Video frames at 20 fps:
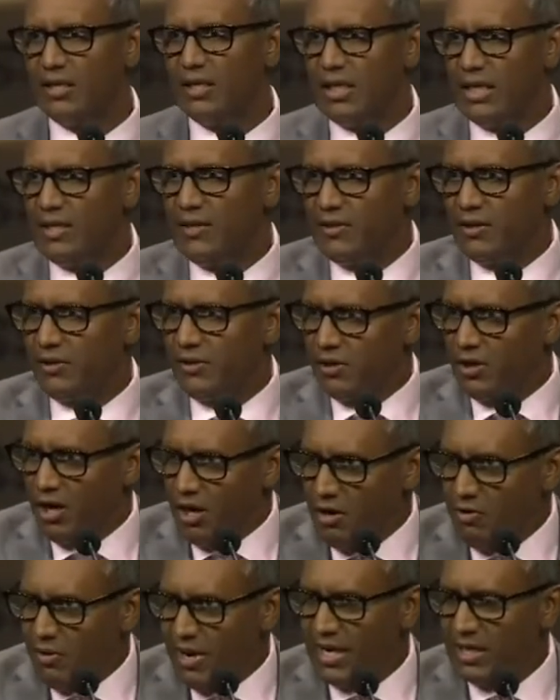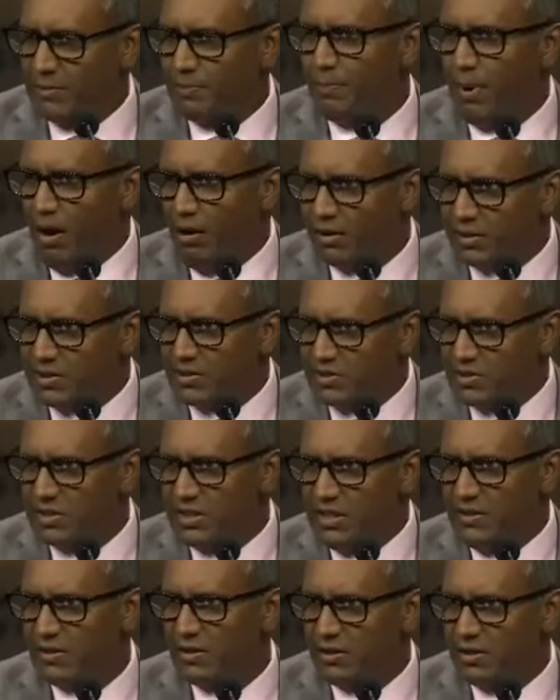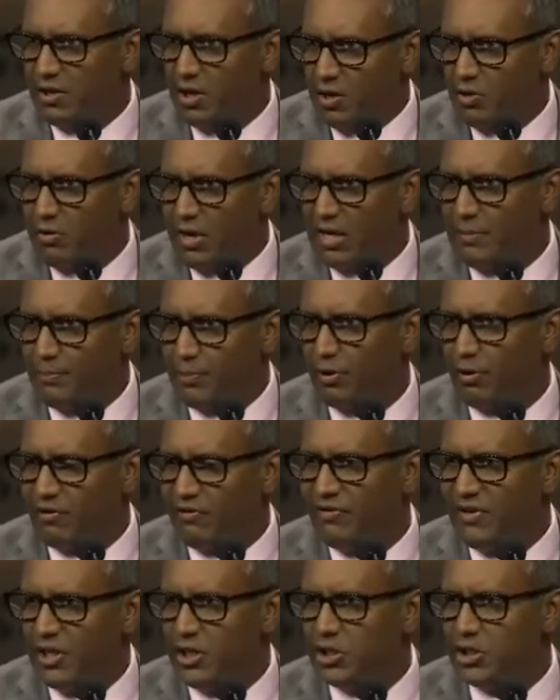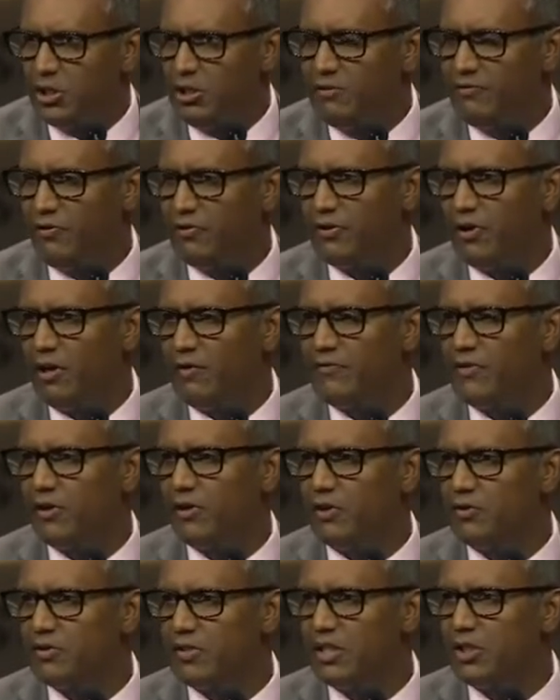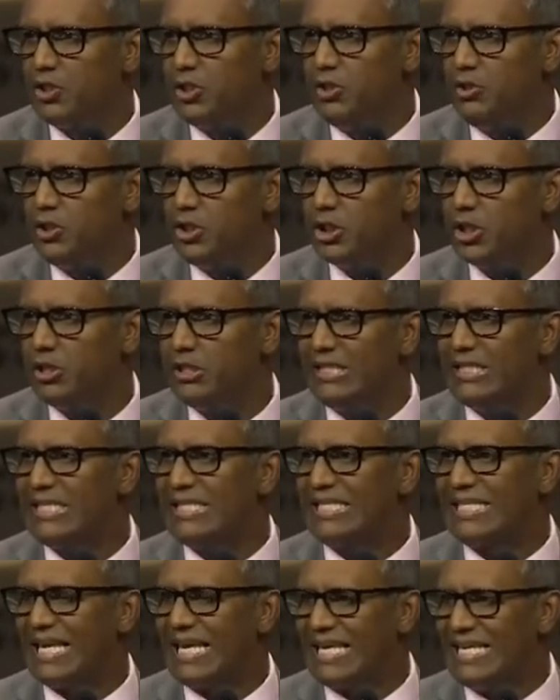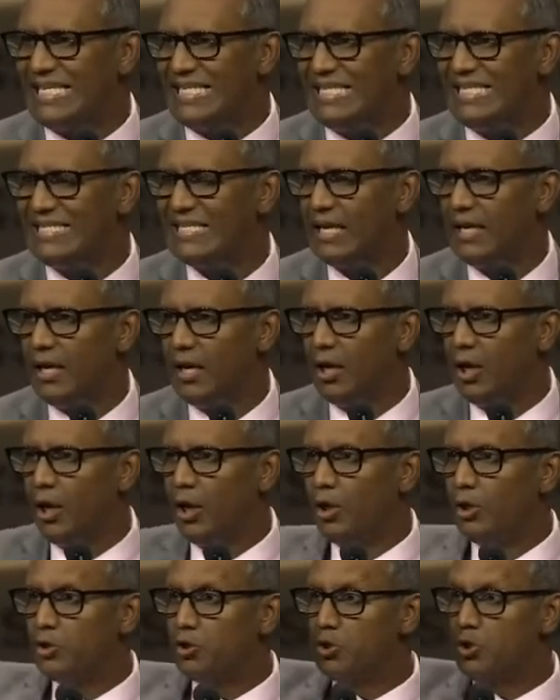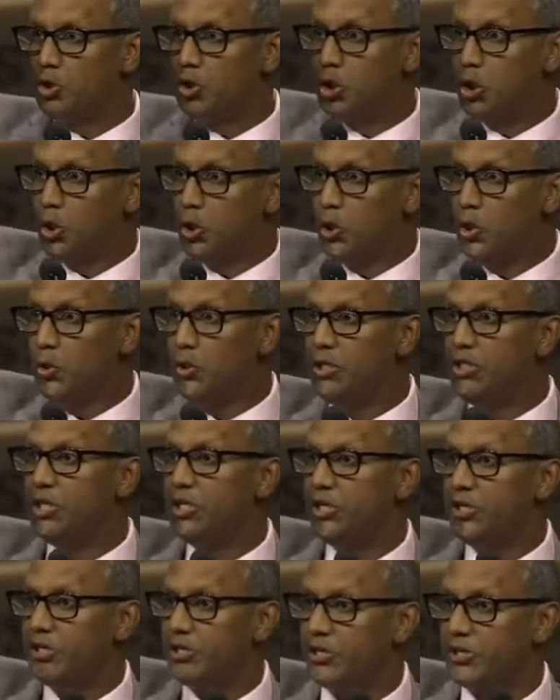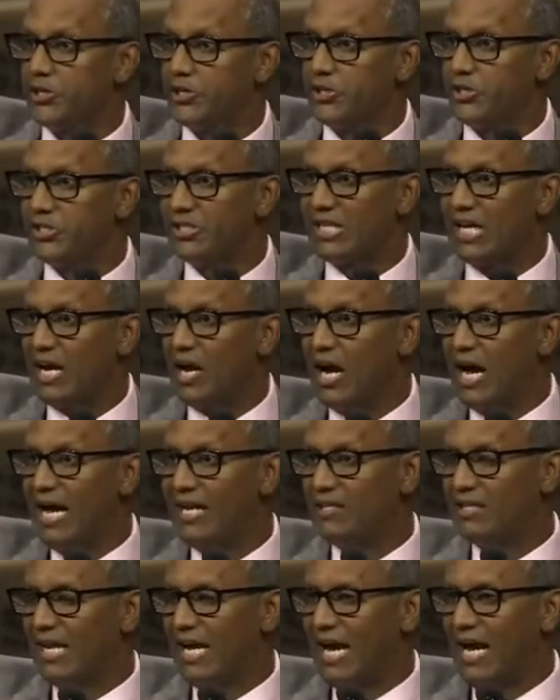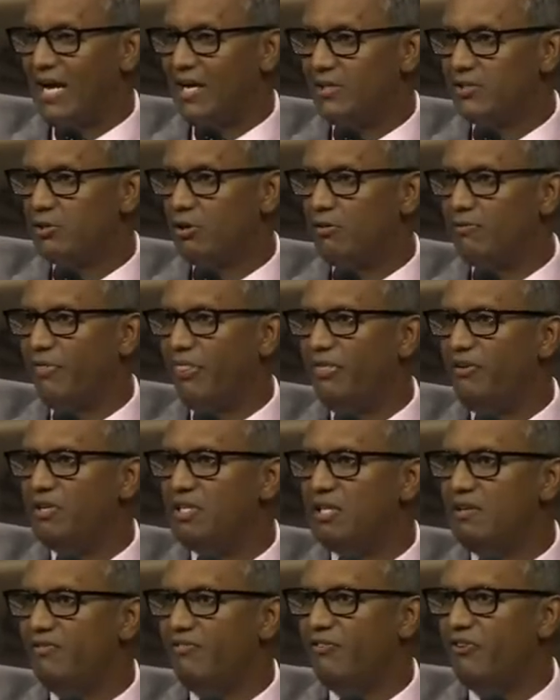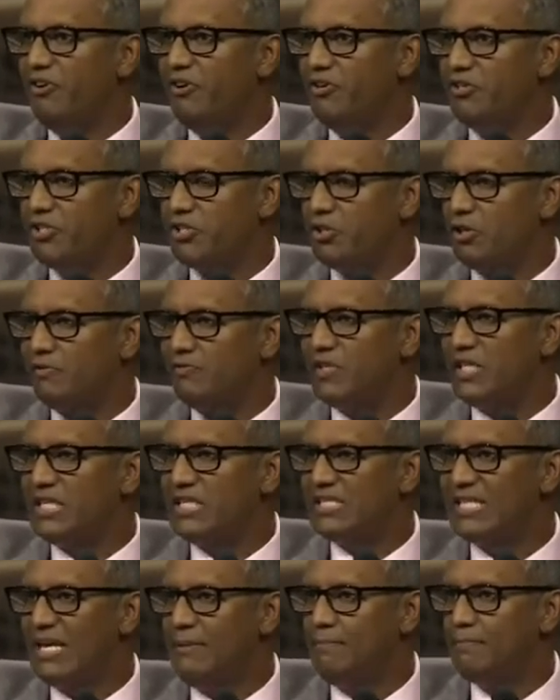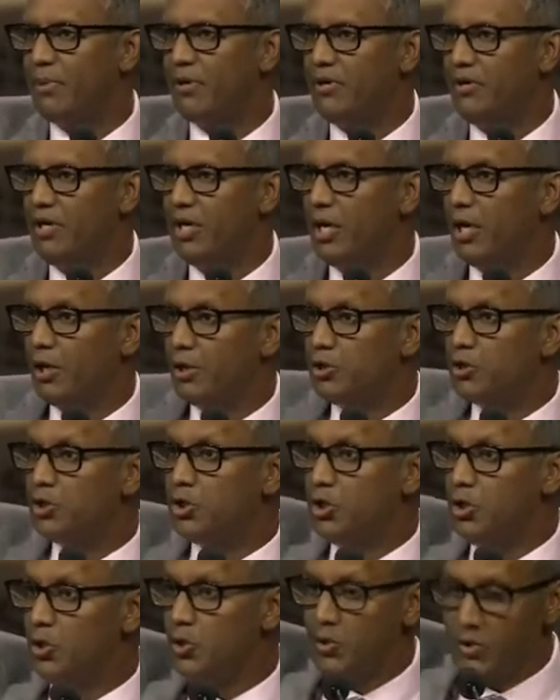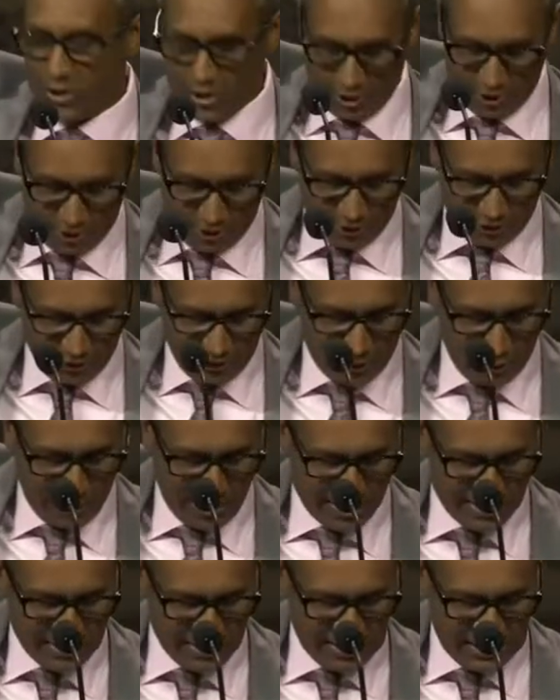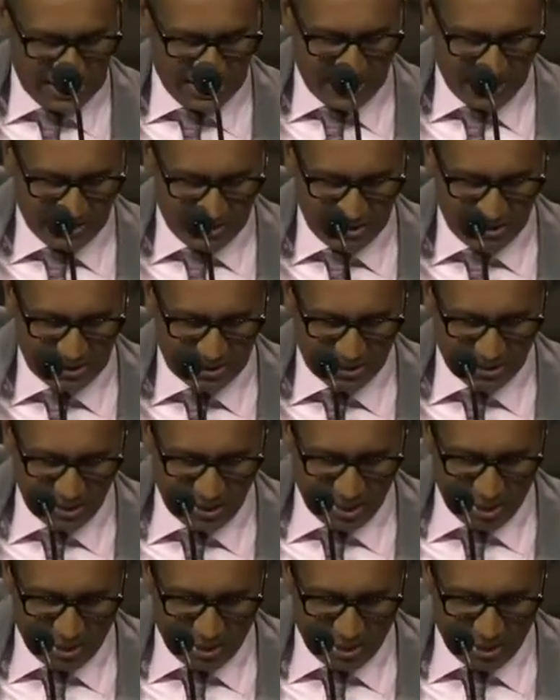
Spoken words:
In the current policy, the current provision of the Constitution, it says 2 years as of 31st of December, 2 years. You can see that here.